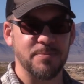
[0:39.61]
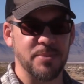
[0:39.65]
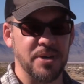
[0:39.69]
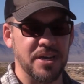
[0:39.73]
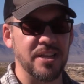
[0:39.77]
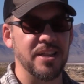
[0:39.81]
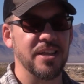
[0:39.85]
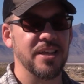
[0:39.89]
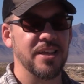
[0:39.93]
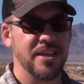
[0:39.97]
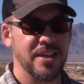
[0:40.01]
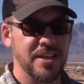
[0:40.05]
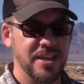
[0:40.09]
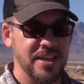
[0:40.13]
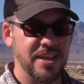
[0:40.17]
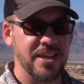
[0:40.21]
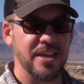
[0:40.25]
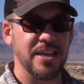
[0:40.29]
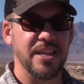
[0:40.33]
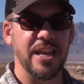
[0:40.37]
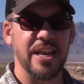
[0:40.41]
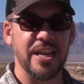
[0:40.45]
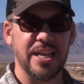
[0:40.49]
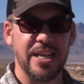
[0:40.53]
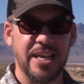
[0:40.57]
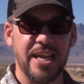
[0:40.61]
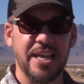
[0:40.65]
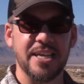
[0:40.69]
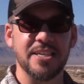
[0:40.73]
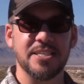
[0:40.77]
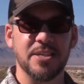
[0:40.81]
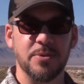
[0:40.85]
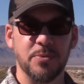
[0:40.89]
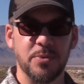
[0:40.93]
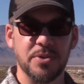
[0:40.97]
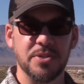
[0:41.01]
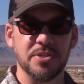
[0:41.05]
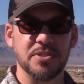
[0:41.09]
But in any case,
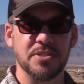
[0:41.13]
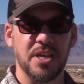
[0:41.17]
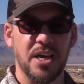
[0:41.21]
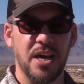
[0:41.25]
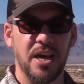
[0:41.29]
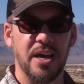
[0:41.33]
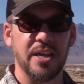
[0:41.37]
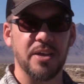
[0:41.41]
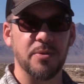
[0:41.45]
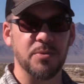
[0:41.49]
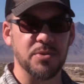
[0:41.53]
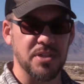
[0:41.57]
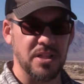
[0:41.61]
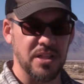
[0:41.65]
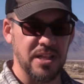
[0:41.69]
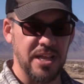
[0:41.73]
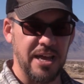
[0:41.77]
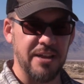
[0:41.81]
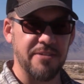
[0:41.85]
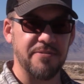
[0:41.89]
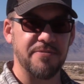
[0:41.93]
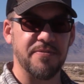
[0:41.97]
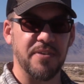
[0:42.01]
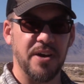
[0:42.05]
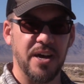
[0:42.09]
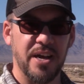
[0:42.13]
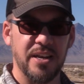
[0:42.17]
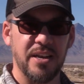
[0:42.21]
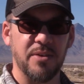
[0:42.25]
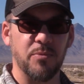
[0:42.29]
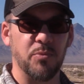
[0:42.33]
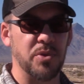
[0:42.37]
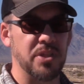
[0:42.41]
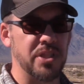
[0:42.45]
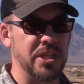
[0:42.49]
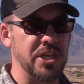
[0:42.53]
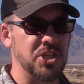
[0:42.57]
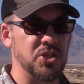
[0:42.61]
it was a lot of fun. I
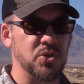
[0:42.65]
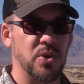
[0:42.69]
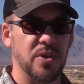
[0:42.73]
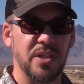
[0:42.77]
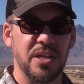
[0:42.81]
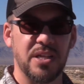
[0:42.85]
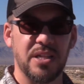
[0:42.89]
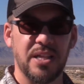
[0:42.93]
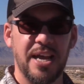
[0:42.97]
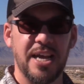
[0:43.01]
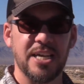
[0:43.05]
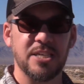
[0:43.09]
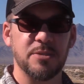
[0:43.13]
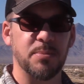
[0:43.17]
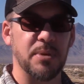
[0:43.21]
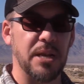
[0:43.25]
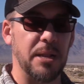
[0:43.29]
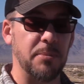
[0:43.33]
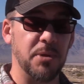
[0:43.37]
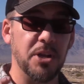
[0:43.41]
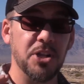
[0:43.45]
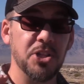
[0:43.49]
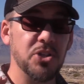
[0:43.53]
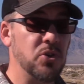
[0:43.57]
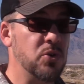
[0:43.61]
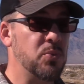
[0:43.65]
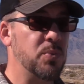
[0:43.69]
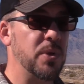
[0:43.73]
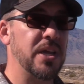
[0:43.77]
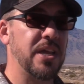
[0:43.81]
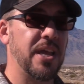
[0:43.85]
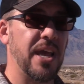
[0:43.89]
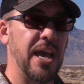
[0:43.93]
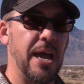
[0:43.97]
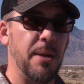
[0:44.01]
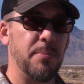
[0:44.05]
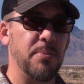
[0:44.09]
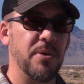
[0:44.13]
really enjoyed the class, but I'm going to do a
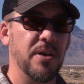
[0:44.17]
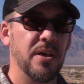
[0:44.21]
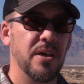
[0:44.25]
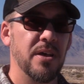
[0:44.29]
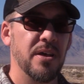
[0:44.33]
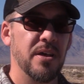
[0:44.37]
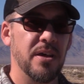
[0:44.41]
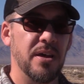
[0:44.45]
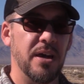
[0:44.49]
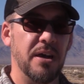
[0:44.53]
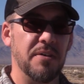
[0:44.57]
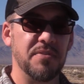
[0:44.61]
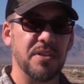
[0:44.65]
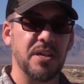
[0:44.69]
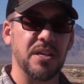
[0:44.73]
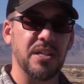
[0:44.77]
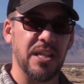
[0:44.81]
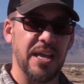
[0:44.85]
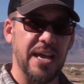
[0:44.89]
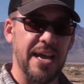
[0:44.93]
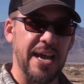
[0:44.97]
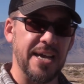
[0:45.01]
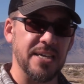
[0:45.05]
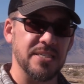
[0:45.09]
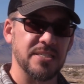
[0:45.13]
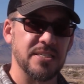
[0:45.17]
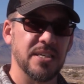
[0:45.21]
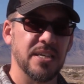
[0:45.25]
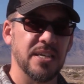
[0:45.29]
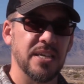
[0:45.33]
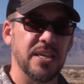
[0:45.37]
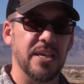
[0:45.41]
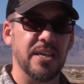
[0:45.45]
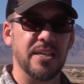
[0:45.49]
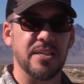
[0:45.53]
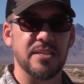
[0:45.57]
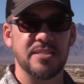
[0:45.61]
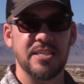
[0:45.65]
recap of the class
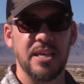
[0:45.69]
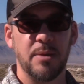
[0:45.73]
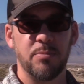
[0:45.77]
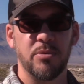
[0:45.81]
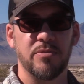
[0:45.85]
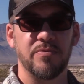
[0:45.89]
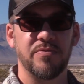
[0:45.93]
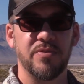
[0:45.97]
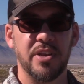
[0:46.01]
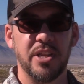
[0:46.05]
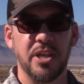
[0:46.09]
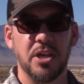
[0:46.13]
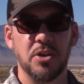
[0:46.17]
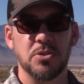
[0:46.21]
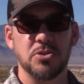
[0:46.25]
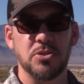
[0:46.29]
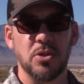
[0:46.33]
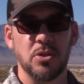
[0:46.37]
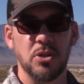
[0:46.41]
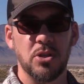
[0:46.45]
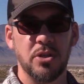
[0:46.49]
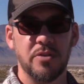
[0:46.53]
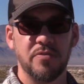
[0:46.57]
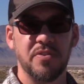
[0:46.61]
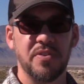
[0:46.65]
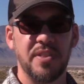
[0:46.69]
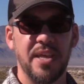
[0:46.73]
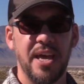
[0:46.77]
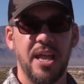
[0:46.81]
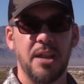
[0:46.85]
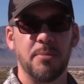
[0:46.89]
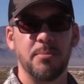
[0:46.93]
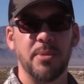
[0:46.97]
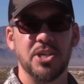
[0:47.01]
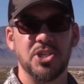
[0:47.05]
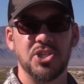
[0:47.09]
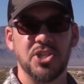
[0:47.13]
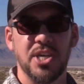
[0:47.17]
in a separate video, so look for that
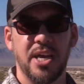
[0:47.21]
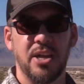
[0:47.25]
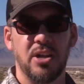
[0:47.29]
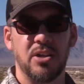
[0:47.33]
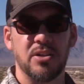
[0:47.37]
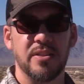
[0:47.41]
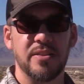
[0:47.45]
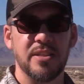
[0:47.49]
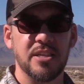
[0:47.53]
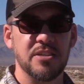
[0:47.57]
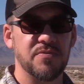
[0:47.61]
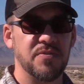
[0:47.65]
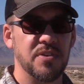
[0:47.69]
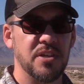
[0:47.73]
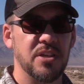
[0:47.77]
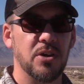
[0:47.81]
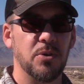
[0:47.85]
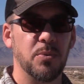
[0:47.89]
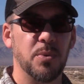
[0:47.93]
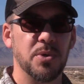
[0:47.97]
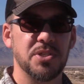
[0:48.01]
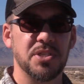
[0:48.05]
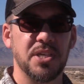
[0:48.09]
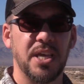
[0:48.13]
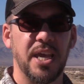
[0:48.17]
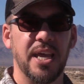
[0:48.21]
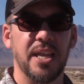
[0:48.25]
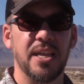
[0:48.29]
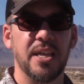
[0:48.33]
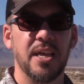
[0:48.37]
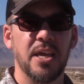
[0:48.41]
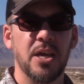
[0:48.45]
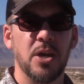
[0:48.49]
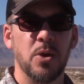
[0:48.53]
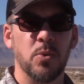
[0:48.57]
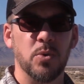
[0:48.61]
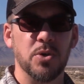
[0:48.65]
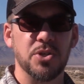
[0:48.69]
on my channel. In this video, once again,
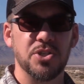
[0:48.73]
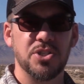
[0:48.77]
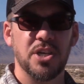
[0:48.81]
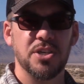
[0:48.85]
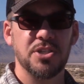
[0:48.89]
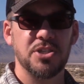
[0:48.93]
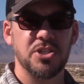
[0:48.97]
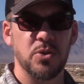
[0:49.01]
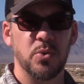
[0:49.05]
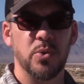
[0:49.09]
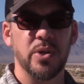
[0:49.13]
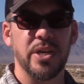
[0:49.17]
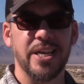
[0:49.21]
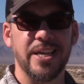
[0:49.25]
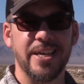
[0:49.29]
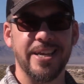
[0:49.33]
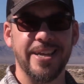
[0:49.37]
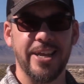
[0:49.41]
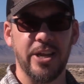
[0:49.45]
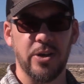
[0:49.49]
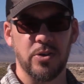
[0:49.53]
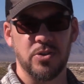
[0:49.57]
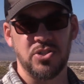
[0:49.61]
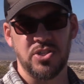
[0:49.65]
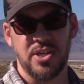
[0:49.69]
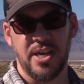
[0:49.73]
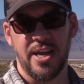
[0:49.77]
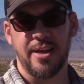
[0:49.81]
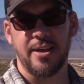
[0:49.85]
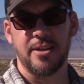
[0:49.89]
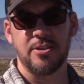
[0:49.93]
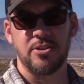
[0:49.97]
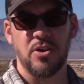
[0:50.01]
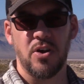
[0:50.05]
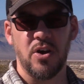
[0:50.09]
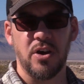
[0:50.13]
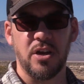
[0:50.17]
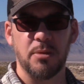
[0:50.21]
we're just doing a gear
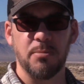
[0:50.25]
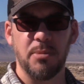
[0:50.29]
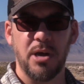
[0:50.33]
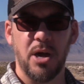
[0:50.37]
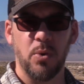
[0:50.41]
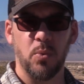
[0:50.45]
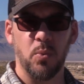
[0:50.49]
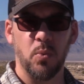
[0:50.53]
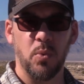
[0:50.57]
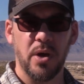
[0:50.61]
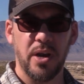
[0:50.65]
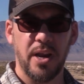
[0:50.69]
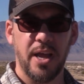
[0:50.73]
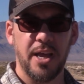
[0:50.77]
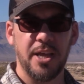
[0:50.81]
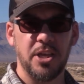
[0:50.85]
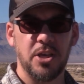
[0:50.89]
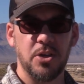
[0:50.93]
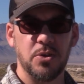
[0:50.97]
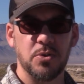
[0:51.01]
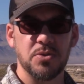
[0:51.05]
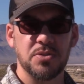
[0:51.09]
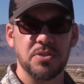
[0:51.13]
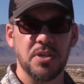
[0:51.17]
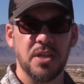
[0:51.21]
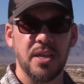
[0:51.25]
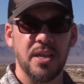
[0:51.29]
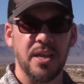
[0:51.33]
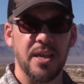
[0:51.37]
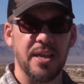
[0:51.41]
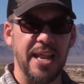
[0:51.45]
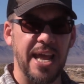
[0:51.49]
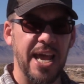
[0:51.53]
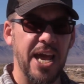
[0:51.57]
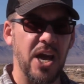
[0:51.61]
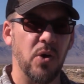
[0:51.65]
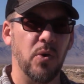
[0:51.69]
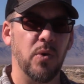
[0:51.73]
check, talking about what I used
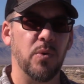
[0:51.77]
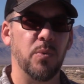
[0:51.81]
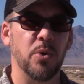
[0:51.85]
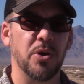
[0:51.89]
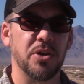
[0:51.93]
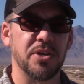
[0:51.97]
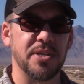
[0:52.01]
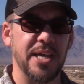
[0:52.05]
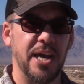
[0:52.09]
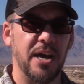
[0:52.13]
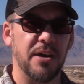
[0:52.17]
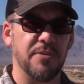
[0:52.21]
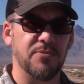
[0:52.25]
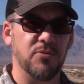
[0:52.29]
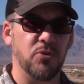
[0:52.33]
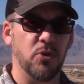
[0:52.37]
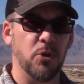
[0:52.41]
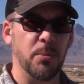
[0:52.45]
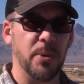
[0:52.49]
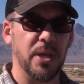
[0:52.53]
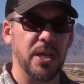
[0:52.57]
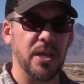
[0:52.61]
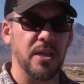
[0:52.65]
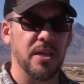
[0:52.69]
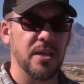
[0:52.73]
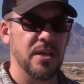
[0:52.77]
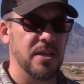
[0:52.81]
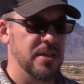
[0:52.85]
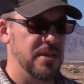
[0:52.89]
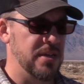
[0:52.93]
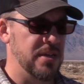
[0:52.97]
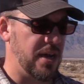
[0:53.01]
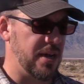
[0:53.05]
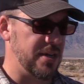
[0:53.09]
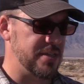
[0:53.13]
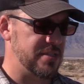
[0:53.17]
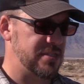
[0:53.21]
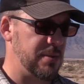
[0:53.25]
and how it worked out for me,
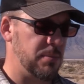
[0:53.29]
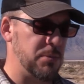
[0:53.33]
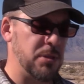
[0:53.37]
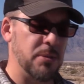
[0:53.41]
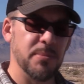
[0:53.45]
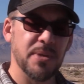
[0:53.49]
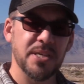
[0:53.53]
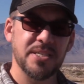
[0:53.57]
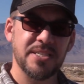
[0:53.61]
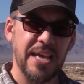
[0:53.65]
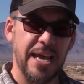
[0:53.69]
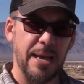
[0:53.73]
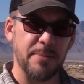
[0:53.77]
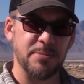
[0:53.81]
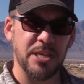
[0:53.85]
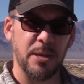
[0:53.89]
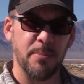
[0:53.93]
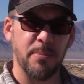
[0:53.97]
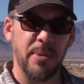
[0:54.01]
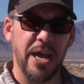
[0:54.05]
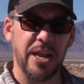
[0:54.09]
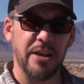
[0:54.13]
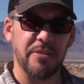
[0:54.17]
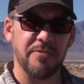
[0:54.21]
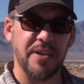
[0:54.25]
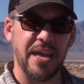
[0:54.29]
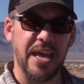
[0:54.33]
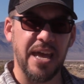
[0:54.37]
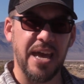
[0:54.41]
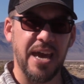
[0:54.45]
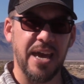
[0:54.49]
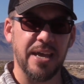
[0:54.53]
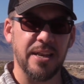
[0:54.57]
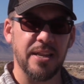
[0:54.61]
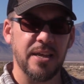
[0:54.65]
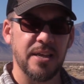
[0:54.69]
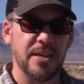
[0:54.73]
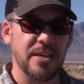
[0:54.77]
some of the mishaps I might have
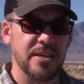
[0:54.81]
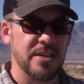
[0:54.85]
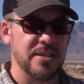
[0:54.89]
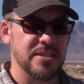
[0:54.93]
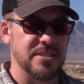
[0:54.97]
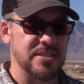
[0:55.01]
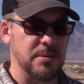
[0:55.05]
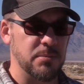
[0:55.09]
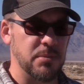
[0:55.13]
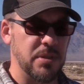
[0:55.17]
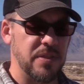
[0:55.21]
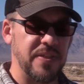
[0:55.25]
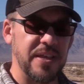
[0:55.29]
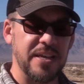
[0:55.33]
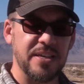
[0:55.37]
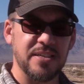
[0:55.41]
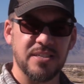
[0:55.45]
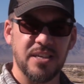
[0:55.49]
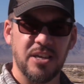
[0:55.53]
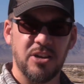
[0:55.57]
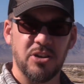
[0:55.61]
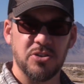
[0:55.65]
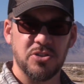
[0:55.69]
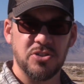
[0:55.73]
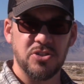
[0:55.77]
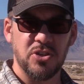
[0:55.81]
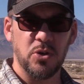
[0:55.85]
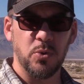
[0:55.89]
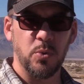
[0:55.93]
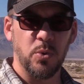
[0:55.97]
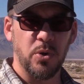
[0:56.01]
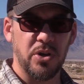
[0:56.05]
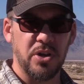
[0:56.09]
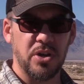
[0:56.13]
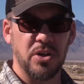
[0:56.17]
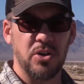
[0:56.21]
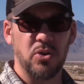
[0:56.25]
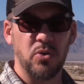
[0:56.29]
had, some of the things that are still
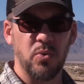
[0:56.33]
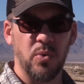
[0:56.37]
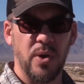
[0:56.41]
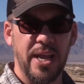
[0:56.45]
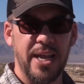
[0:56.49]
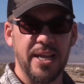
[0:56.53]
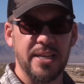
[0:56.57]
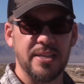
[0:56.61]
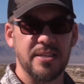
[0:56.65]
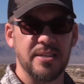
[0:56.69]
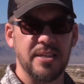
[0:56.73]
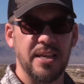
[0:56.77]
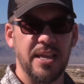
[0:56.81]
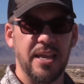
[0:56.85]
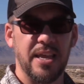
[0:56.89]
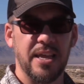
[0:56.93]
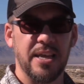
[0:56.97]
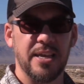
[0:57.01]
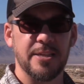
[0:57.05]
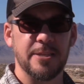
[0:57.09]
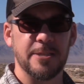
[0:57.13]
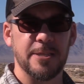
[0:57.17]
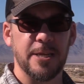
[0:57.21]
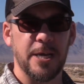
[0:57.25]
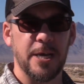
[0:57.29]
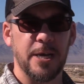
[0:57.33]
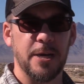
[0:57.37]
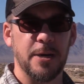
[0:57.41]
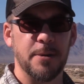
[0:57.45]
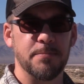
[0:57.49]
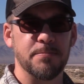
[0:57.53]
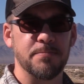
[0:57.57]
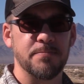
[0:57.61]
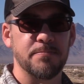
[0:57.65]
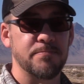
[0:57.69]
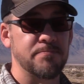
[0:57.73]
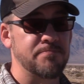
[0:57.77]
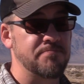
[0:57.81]
working great, and
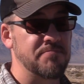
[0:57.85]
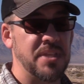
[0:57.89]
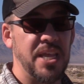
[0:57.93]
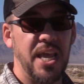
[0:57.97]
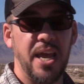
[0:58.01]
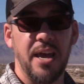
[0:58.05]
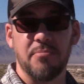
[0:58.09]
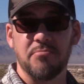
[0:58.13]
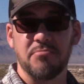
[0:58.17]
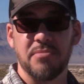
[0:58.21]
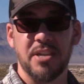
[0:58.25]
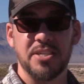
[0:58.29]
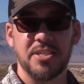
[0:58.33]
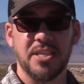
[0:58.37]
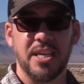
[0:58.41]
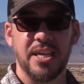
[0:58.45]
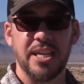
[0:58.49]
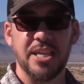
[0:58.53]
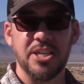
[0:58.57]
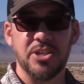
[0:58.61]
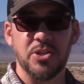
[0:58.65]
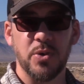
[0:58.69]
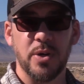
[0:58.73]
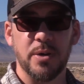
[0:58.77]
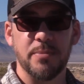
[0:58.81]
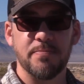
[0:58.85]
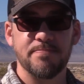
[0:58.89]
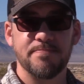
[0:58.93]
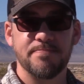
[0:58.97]
yeah, let's get into it.